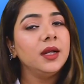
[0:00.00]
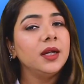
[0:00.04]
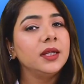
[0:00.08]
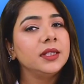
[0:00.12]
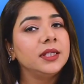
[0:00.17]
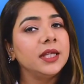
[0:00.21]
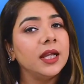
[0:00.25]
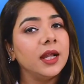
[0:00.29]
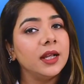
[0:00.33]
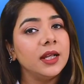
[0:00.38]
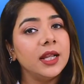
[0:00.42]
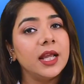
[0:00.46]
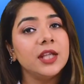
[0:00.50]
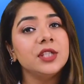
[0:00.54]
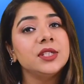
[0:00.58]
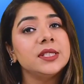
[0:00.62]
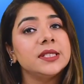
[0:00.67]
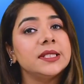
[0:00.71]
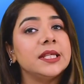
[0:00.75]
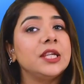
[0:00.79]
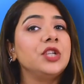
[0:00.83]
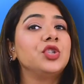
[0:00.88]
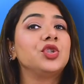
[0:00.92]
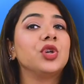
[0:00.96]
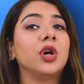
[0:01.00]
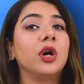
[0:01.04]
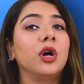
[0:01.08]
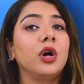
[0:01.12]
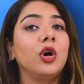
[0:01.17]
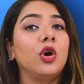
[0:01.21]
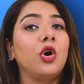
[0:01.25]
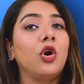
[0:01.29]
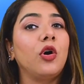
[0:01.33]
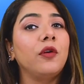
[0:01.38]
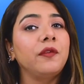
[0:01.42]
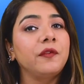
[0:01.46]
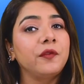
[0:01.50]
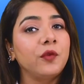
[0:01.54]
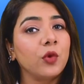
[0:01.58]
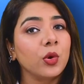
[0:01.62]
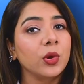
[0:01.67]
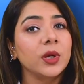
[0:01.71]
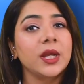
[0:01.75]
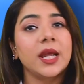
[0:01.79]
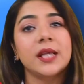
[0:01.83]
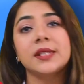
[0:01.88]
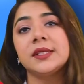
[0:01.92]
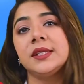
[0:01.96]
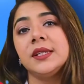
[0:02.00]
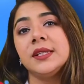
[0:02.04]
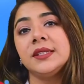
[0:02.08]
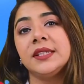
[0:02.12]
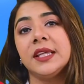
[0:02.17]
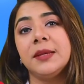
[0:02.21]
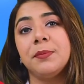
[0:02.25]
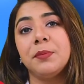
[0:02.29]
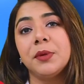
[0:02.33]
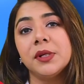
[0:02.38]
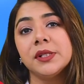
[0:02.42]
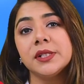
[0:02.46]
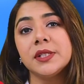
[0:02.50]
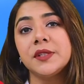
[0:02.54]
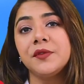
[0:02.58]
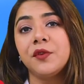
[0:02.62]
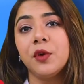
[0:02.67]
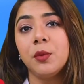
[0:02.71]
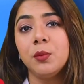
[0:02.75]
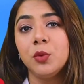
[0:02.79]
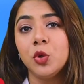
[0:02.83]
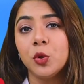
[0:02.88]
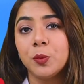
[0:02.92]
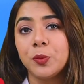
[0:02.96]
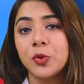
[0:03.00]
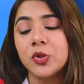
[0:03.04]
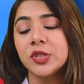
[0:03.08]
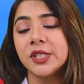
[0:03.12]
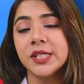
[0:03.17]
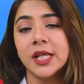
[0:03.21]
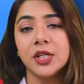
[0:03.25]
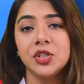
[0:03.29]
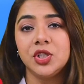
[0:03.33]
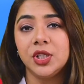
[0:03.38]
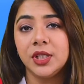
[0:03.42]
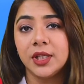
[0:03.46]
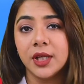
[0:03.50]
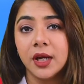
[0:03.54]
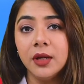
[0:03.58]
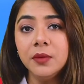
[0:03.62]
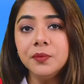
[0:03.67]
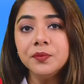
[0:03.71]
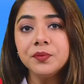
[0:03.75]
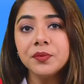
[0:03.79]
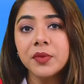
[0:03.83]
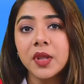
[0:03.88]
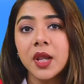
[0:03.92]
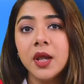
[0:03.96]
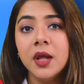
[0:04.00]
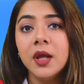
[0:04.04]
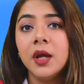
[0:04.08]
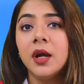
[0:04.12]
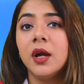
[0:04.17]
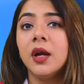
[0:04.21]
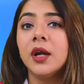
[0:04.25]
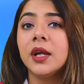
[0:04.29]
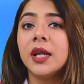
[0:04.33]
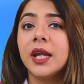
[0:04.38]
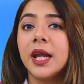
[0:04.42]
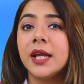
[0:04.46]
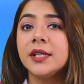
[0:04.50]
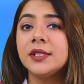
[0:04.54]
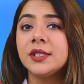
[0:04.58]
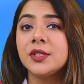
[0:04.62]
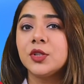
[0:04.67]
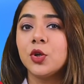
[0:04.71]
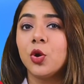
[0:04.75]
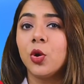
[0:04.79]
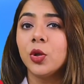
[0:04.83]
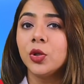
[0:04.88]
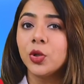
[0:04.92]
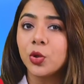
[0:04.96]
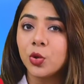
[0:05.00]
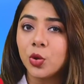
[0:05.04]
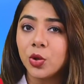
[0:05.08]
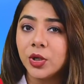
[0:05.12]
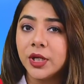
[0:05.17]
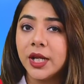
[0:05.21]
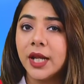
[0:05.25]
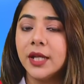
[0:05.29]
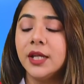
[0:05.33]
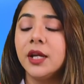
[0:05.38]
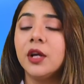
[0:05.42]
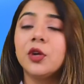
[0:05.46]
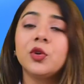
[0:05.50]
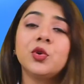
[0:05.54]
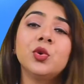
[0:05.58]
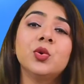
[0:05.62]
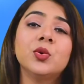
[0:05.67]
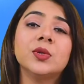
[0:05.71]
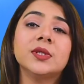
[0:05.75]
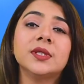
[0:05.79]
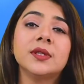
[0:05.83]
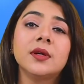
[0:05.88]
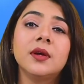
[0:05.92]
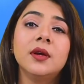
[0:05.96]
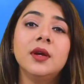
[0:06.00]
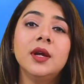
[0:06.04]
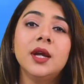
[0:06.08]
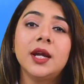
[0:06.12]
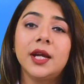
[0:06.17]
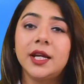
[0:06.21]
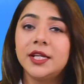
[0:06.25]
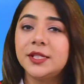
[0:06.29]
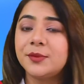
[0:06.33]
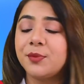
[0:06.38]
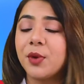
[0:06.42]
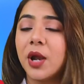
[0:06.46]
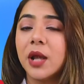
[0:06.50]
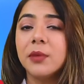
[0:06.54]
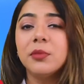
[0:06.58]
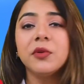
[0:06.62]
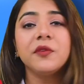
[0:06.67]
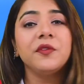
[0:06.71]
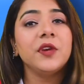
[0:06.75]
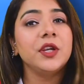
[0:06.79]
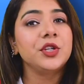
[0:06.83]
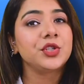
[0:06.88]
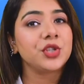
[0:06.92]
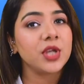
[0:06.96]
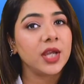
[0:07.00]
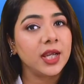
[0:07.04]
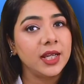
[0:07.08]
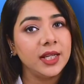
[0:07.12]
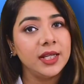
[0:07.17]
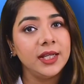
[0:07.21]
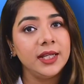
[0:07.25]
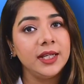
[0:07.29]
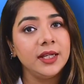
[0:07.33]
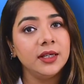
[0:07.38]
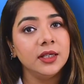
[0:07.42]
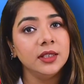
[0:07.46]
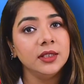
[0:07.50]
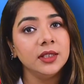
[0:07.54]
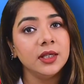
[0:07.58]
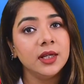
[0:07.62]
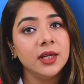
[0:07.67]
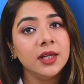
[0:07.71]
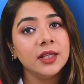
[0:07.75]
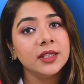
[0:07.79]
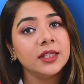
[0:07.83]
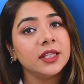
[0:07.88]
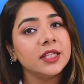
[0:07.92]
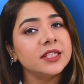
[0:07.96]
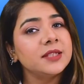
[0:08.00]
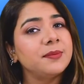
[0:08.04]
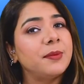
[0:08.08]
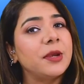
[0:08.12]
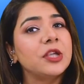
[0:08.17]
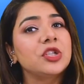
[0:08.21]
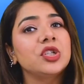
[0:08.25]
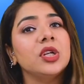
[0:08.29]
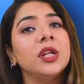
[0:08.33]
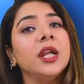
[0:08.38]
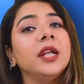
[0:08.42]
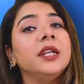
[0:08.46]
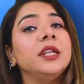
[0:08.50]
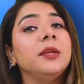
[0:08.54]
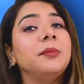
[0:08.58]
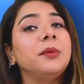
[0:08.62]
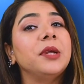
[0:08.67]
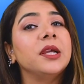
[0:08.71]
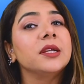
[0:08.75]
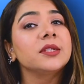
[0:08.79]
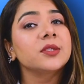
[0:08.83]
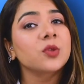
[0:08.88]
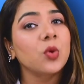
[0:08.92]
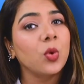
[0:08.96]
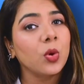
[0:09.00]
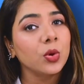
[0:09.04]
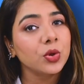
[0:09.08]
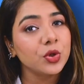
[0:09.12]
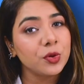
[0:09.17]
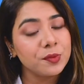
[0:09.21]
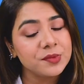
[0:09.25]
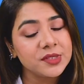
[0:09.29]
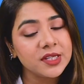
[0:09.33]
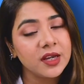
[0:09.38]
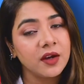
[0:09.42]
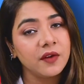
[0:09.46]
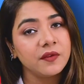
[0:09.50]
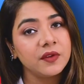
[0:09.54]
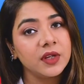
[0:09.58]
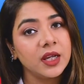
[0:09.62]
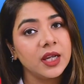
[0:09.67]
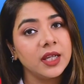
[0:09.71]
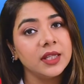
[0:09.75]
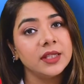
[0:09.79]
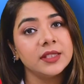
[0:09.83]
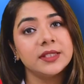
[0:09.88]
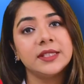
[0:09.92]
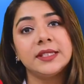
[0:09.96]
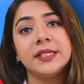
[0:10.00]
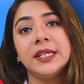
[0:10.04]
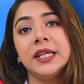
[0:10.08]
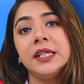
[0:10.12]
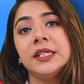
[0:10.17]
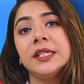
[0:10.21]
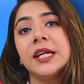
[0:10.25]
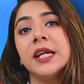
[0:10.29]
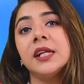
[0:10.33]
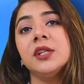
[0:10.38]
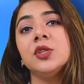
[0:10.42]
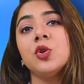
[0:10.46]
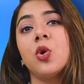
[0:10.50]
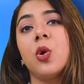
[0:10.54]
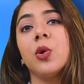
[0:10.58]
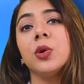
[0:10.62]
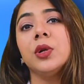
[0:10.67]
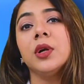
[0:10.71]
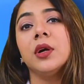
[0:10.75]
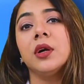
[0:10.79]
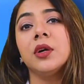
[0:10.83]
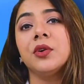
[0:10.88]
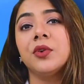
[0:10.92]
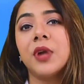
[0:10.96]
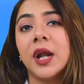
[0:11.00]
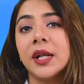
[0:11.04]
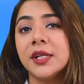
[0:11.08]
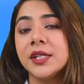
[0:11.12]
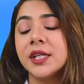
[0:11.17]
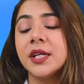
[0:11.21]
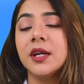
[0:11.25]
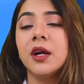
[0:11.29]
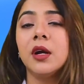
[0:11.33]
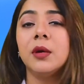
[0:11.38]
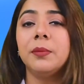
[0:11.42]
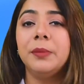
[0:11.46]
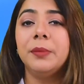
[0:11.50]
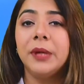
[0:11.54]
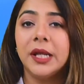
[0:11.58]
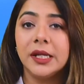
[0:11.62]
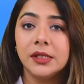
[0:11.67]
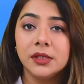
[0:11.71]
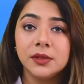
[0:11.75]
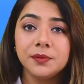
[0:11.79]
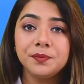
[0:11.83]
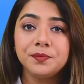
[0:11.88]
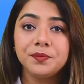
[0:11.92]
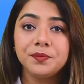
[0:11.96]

The alleged seizure of 4 ecstasy pills from Nupur Sajita, a guest on the Cordelia cruise, is prima facie illegal, the Special NDPS Court observed in its detailed order granting her bail.